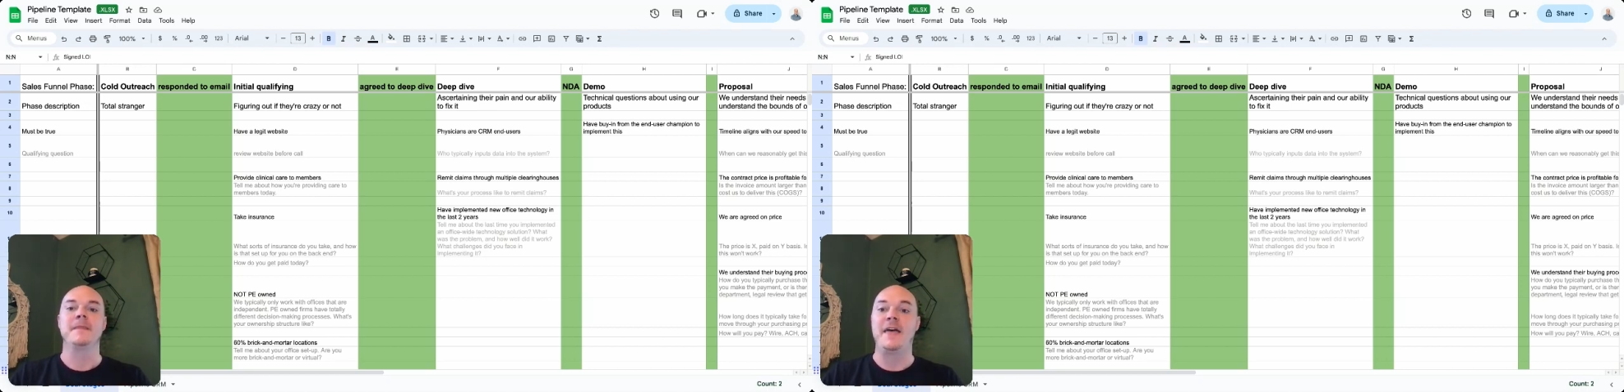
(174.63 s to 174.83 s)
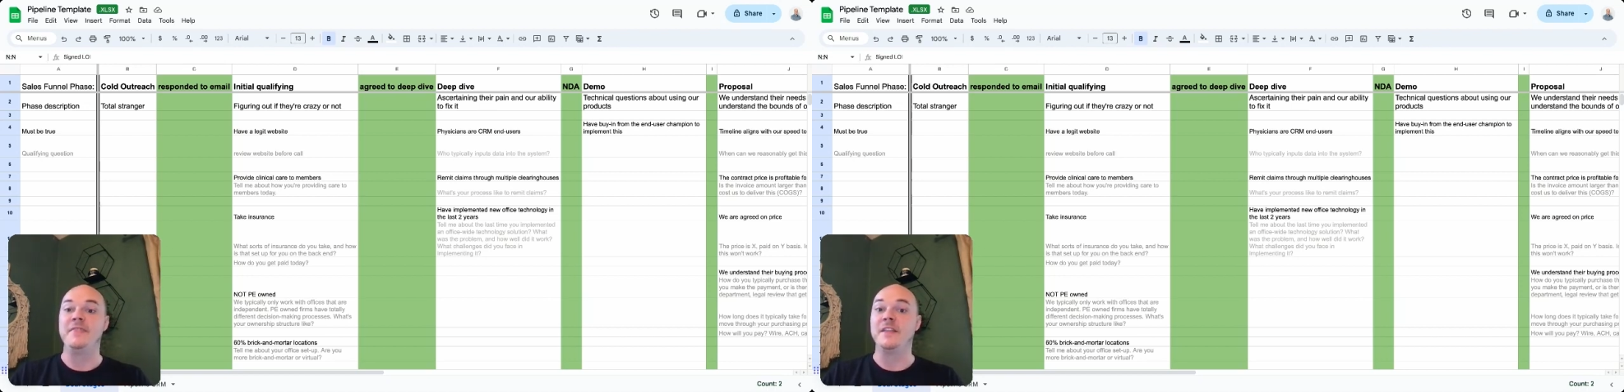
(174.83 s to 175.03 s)

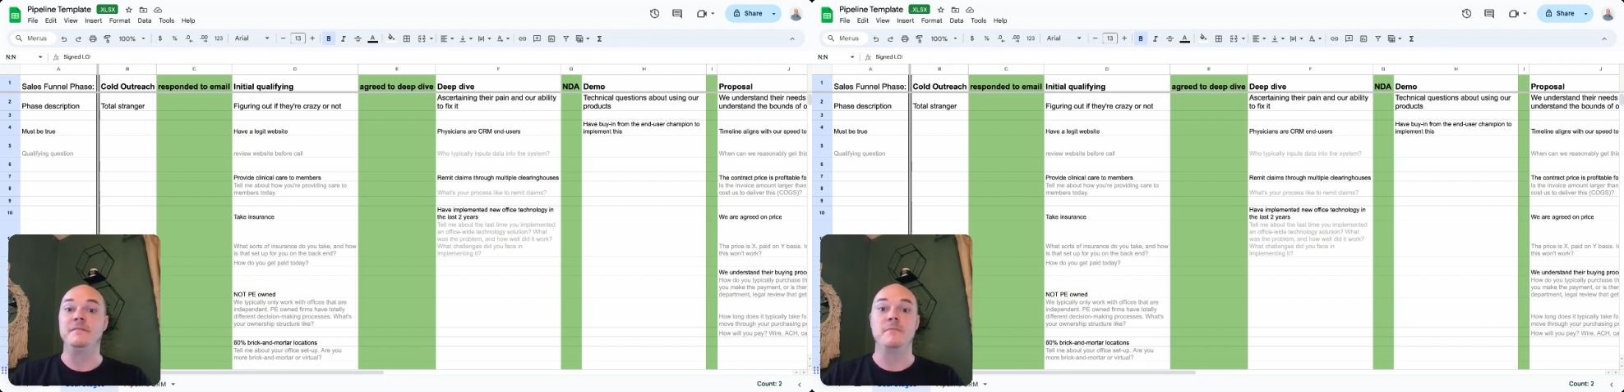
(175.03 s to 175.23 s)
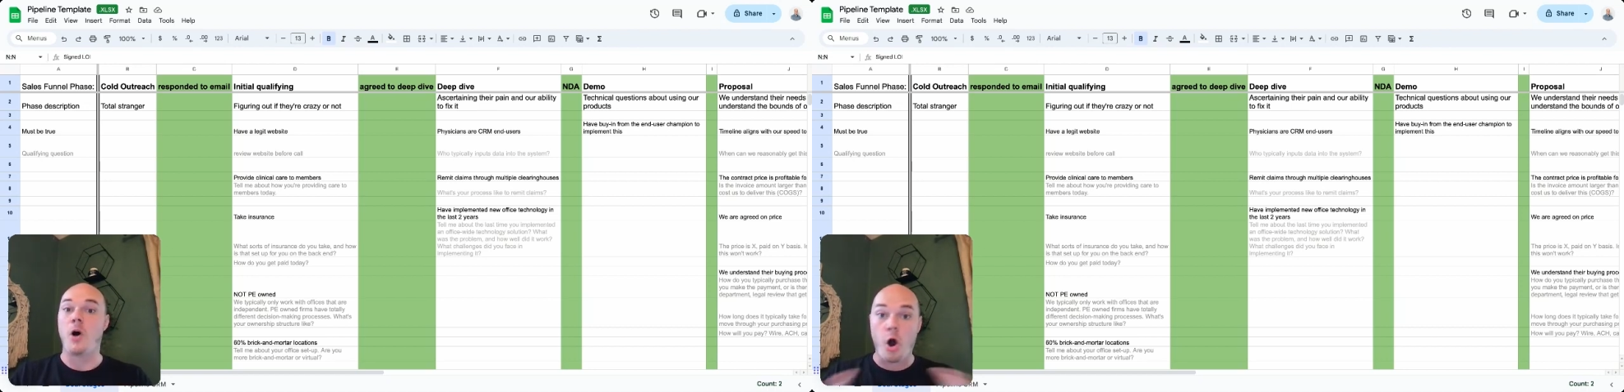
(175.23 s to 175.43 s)
And
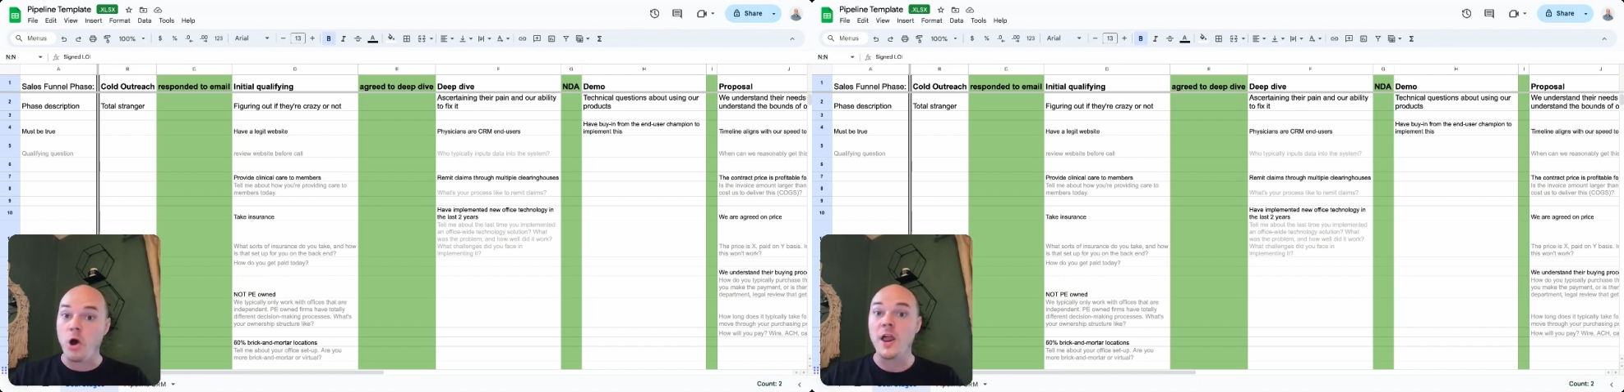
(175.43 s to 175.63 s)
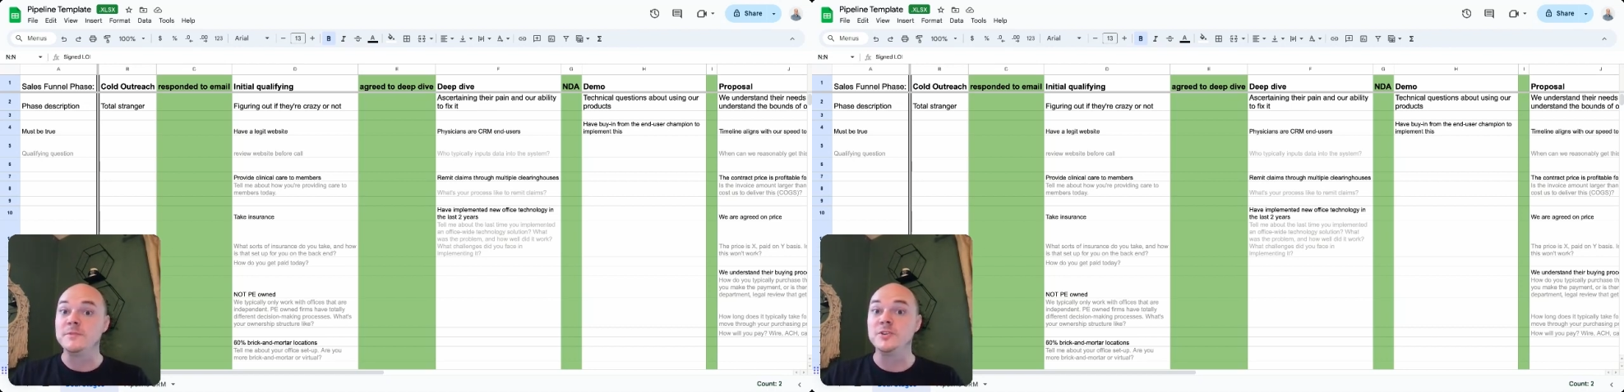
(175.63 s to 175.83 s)
then
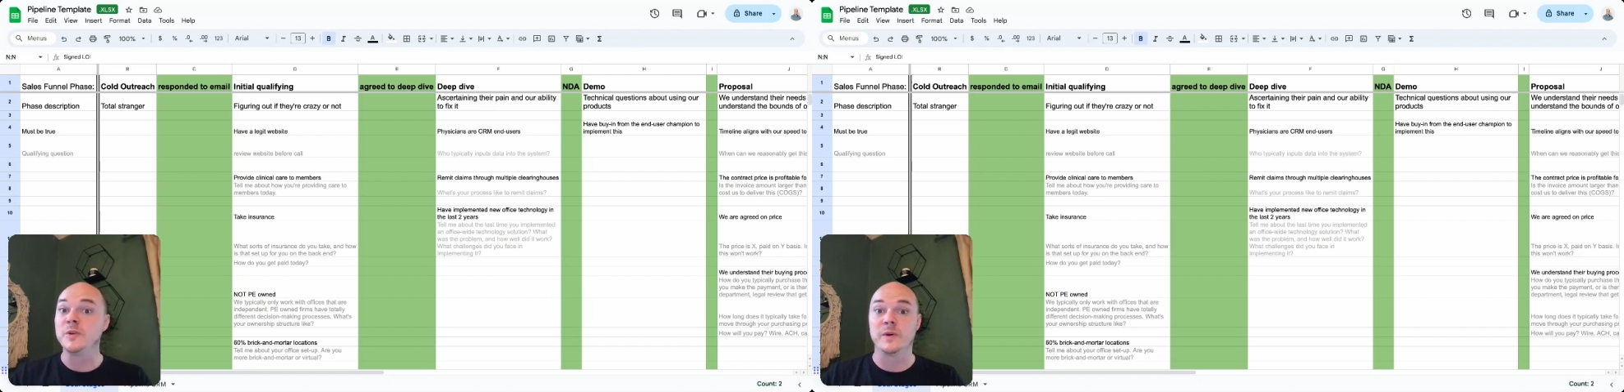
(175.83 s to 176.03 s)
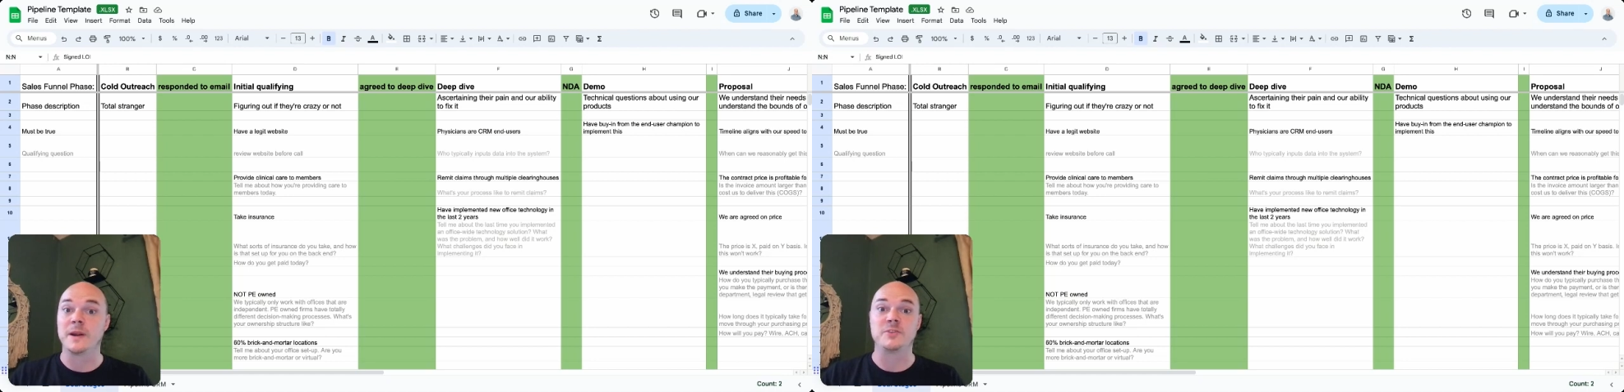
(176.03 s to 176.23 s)
all I'm
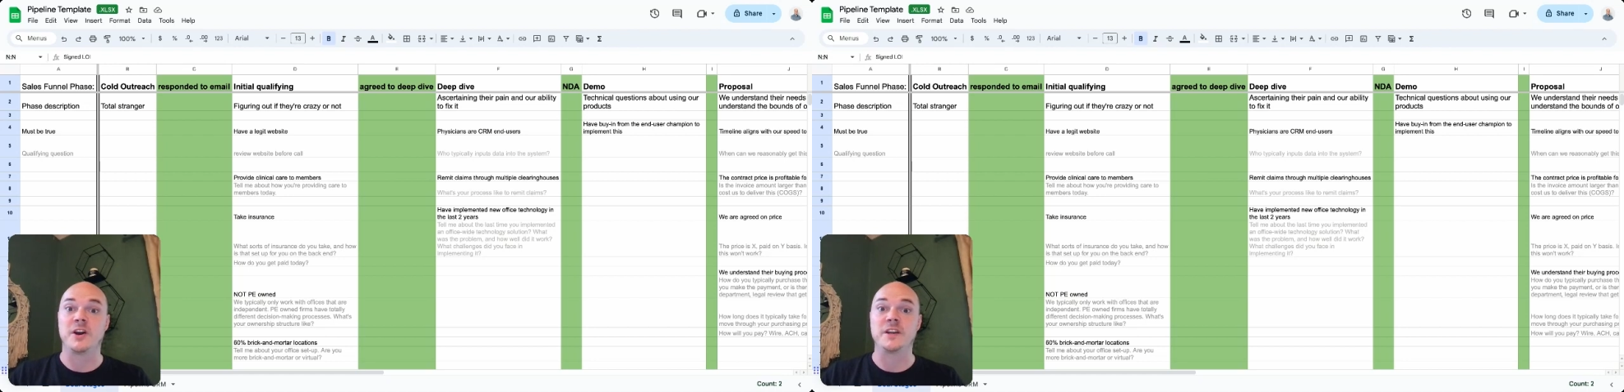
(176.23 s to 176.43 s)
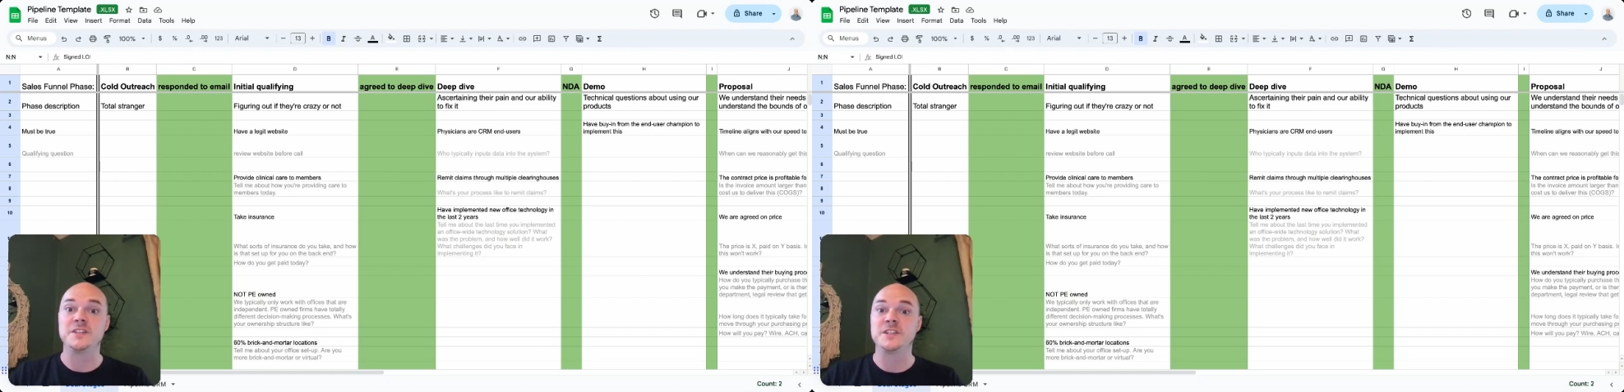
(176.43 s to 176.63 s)
doing when I'm
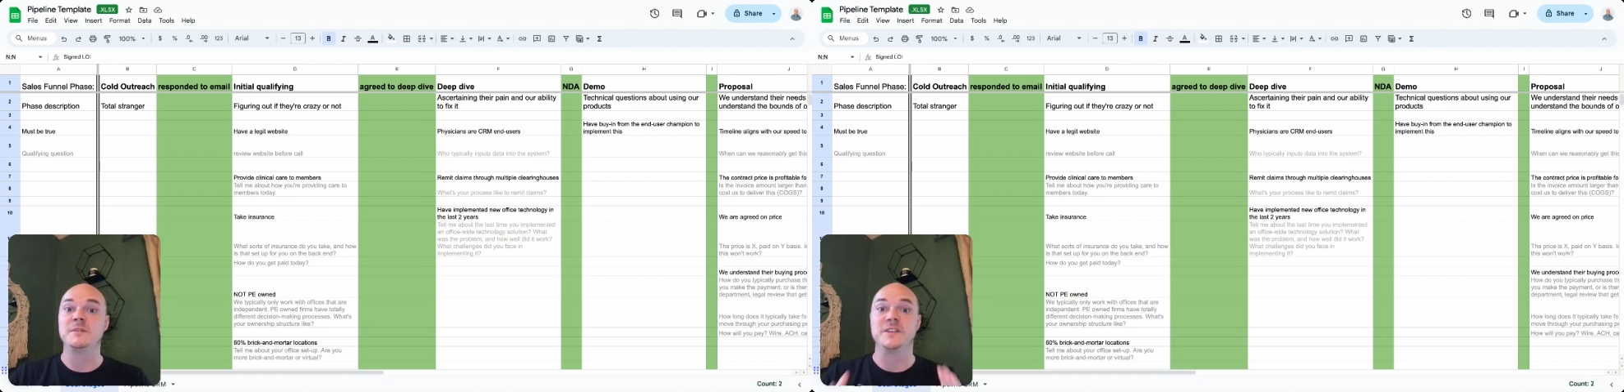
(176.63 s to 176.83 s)
talking to them